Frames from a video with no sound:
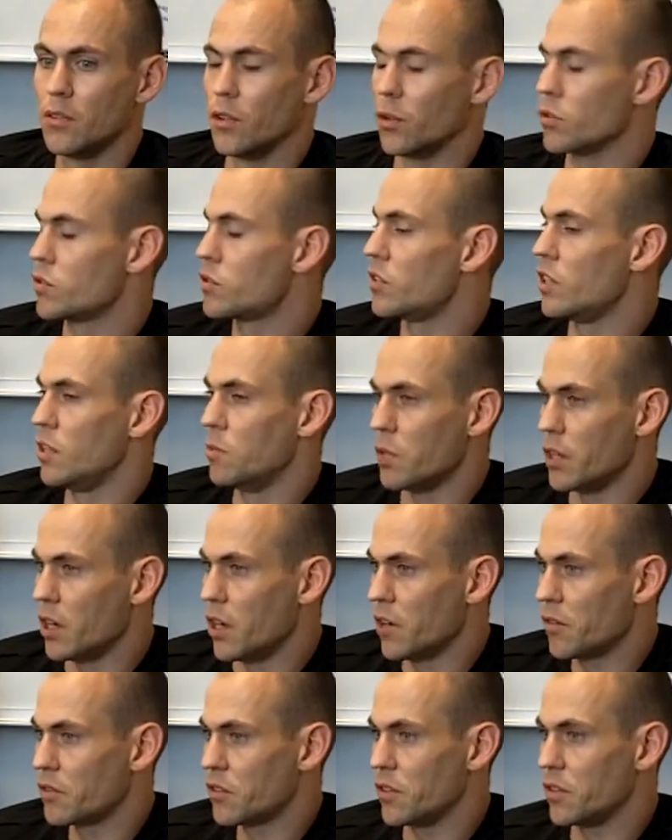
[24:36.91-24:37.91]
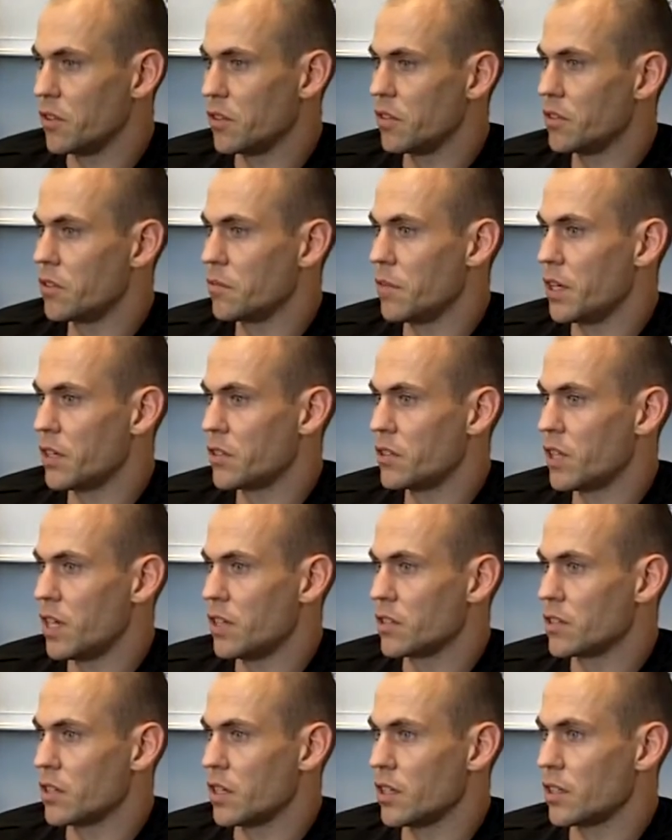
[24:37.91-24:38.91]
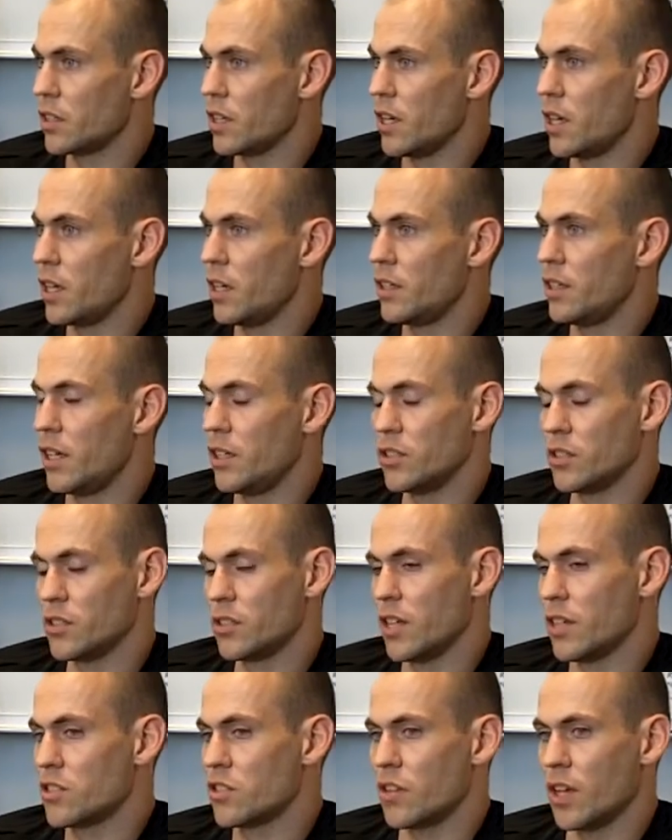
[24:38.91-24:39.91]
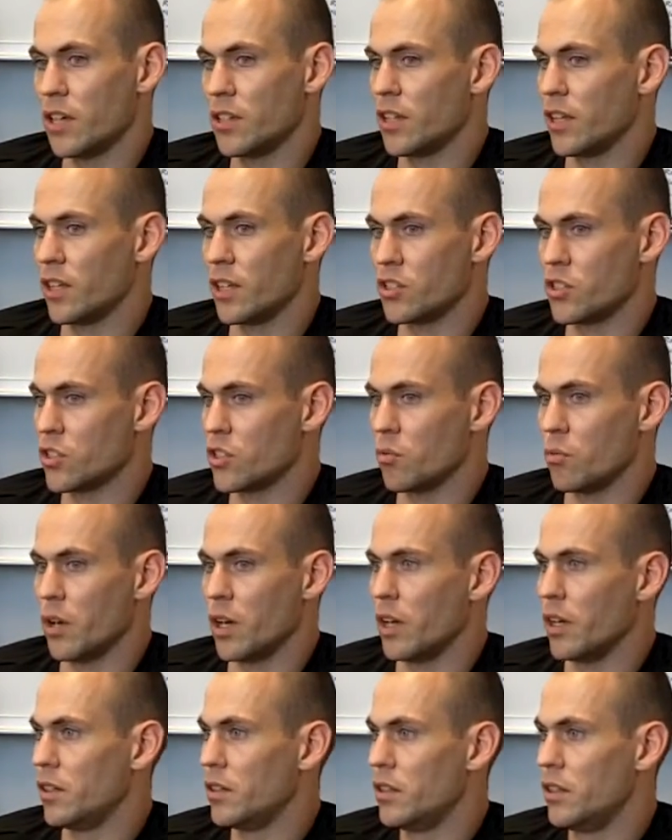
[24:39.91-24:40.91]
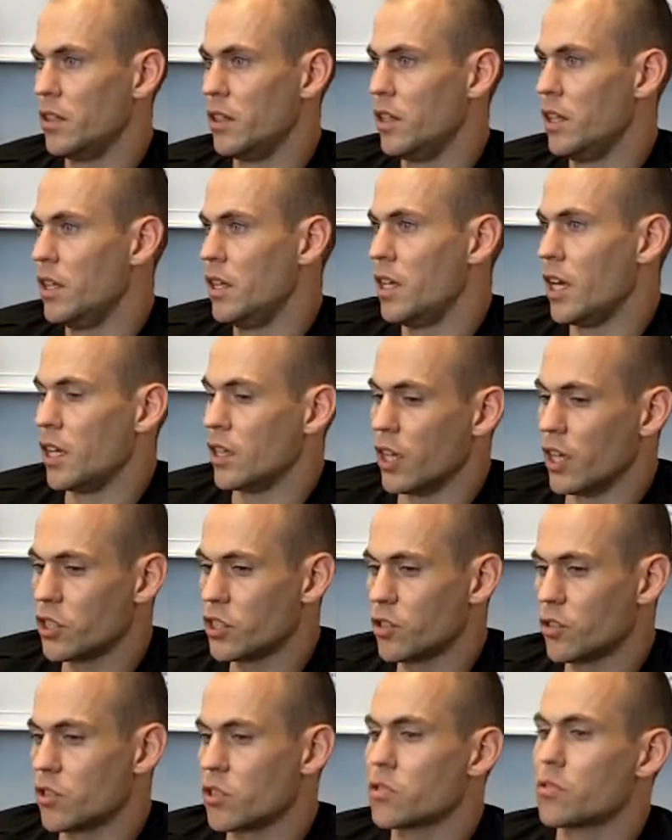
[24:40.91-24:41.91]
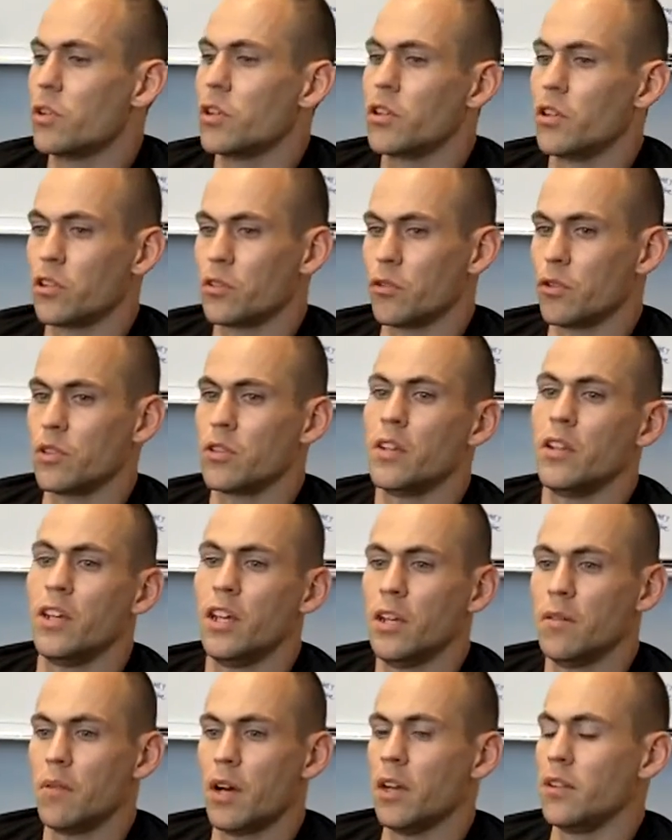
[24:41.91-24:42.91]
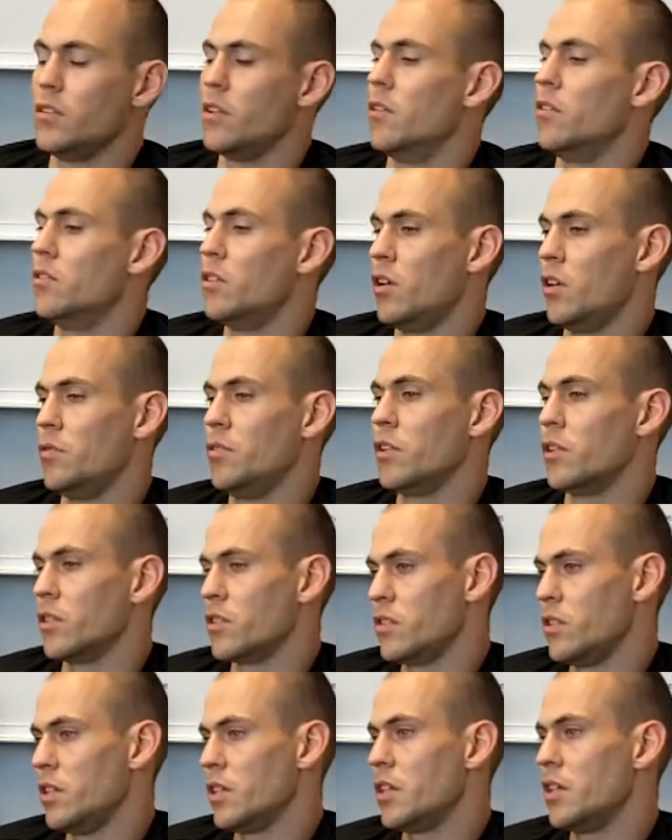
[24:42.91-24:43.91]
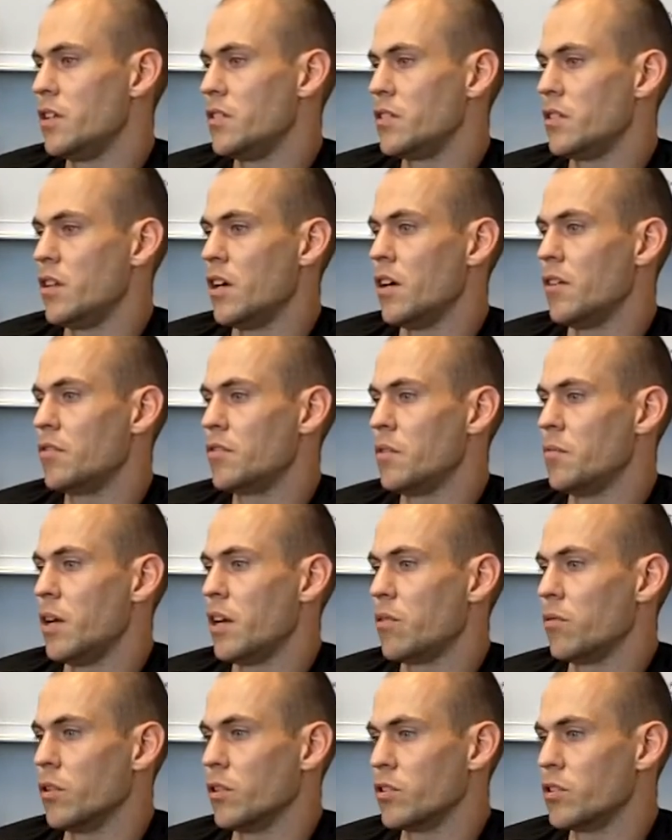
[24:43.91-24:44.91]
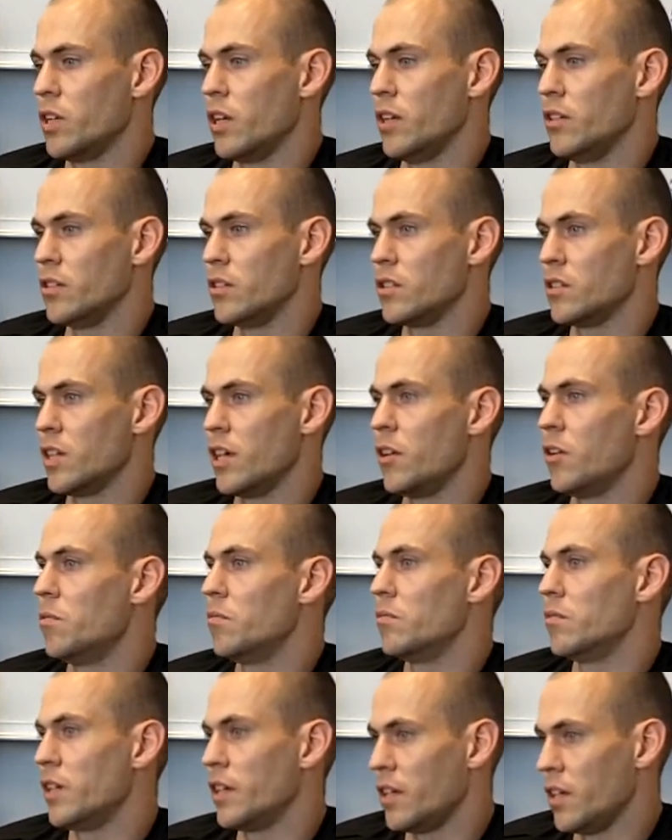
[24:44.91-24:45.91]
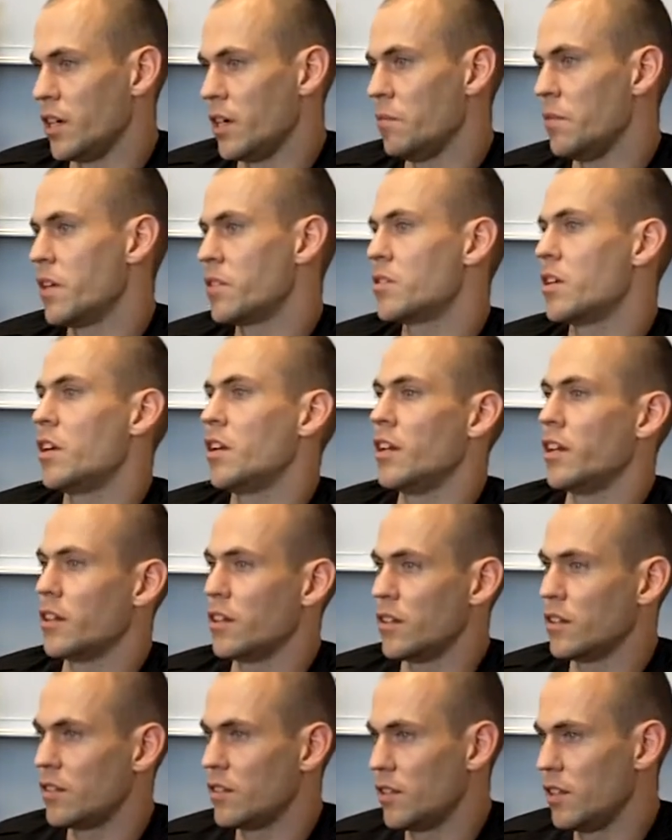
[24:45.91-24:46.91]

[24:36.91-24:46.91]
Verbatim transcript: Don't see him enough to make changes like that, and I think that's just the way. Unless you're a strength coach for a team, I don't know if you're going to see kids enough to make real changes. And I don't, again, I'm not trying to like